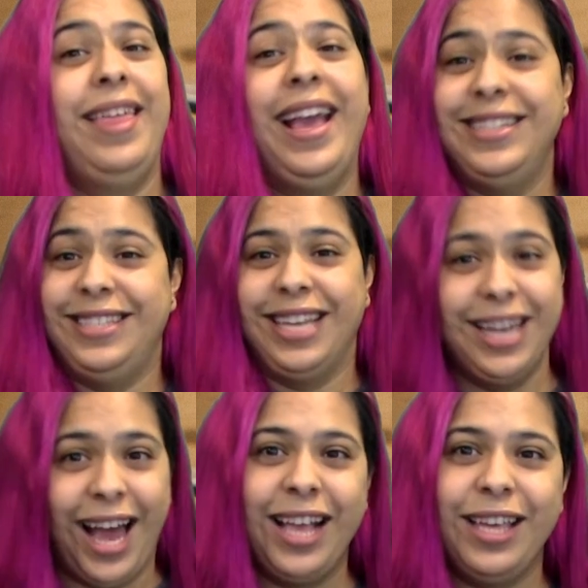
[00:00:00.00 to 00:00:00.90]
they did
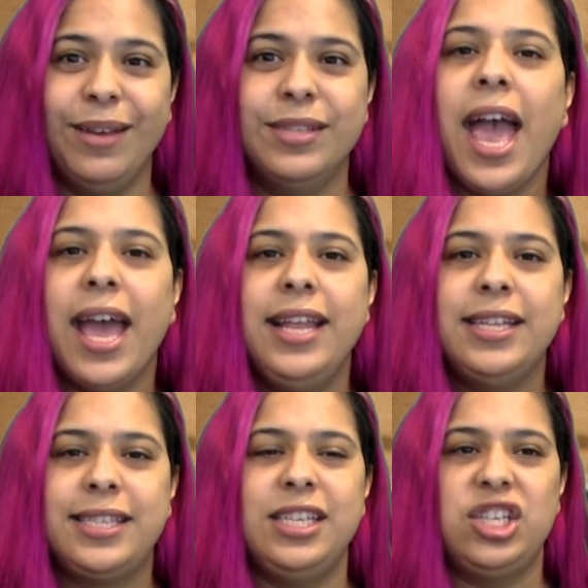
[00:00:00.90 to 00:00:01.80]
not use any
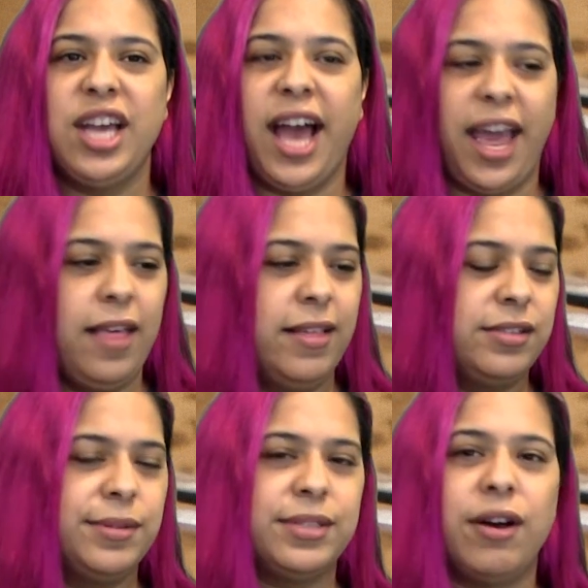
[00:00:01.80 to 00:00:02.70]
CGI.
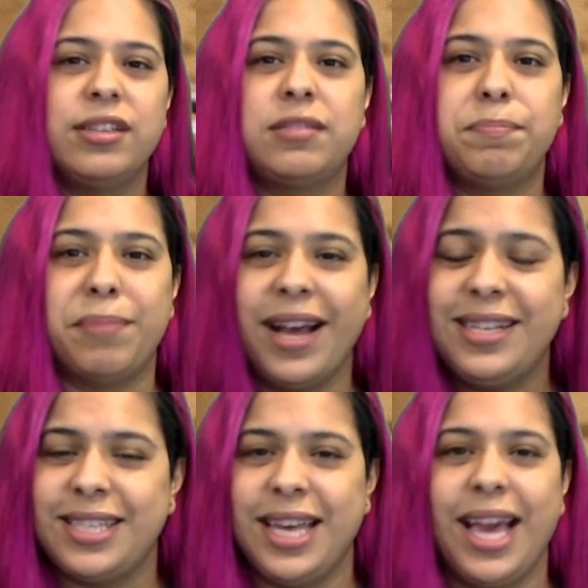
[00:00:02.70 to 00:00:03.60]
This was all
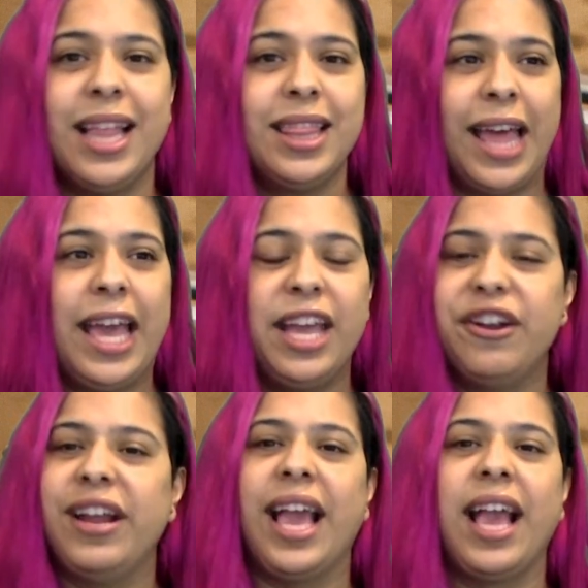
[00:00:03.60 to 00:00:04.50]
splicing and
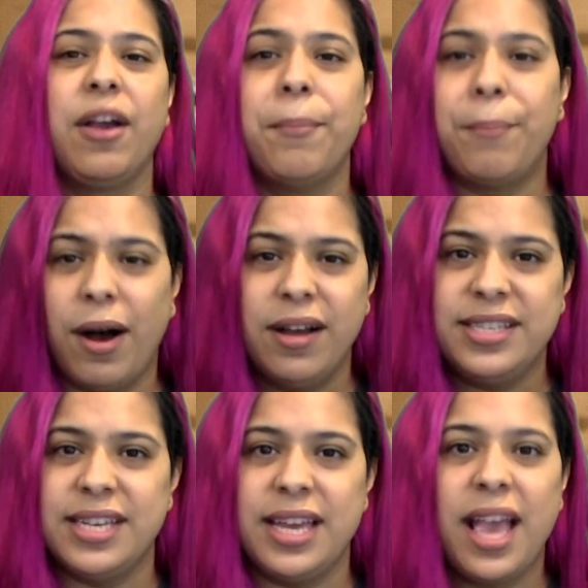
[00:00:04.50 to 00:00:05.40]
layering and
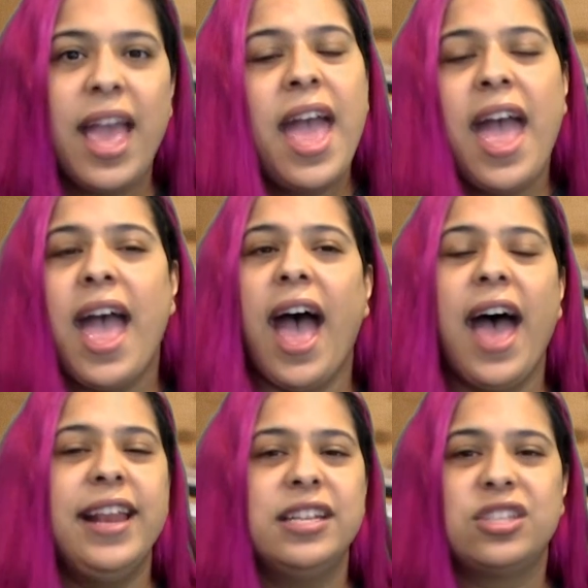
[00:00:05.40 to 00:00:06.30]
compositing
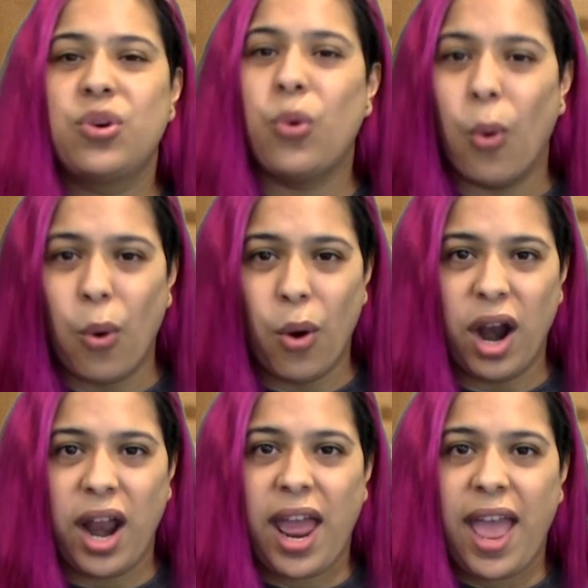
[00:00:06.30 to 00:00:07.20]
at its core.
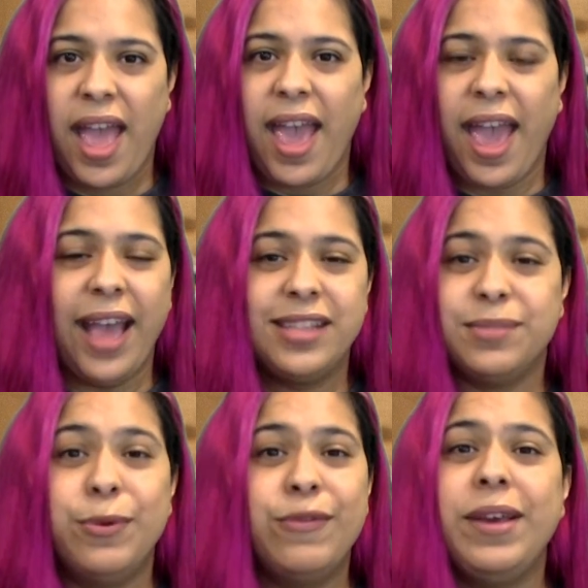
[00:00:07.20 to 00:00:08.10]
It's
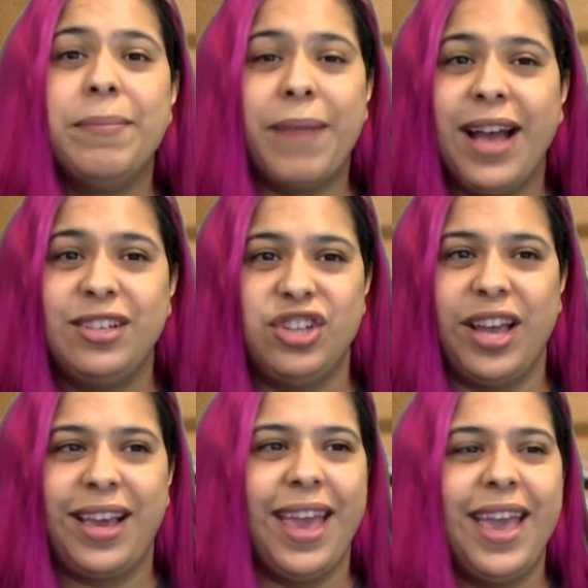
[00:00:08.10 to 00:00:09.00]
movie
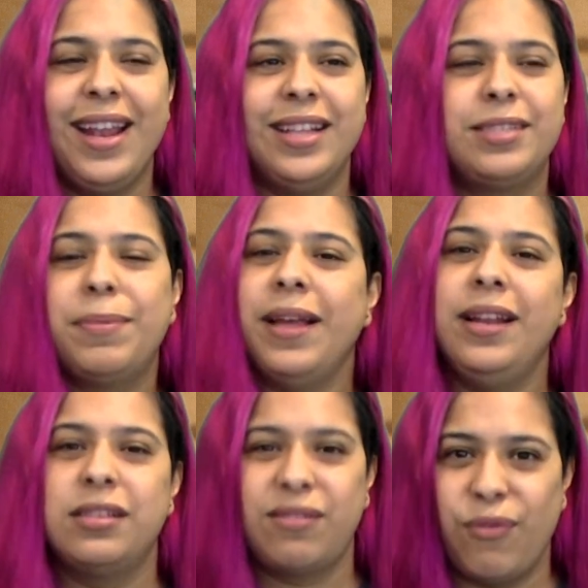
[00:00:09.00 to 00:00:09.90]
magic in its
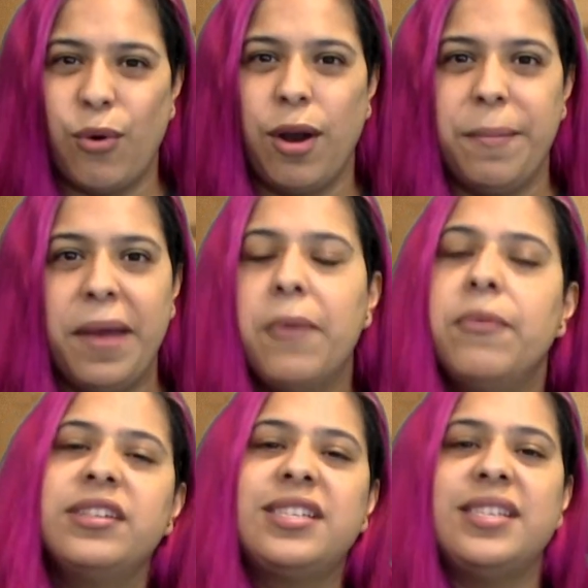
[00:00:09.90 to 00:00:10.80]
plainest form, and
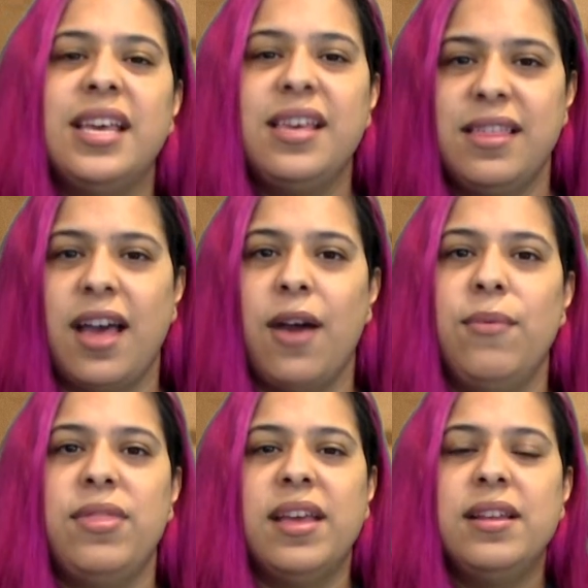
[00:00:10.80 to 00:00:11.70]
we're seeing that
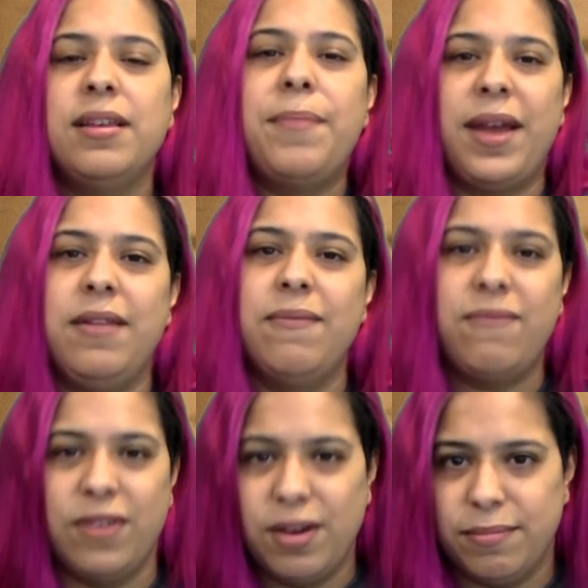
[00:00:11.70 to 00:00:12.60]
with independent
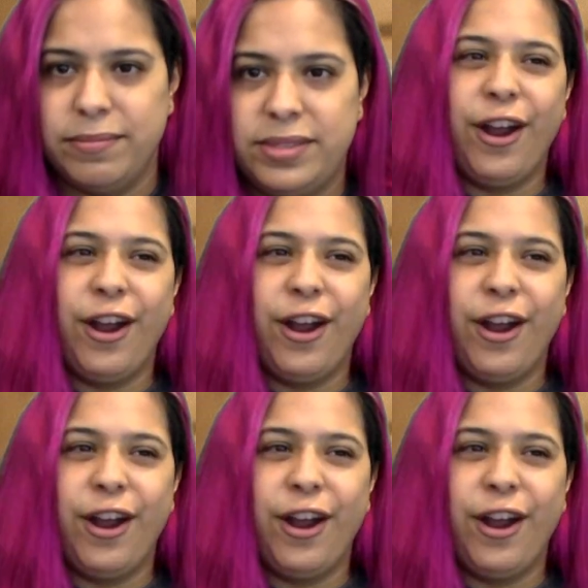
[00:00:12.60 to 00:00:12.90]
films. Are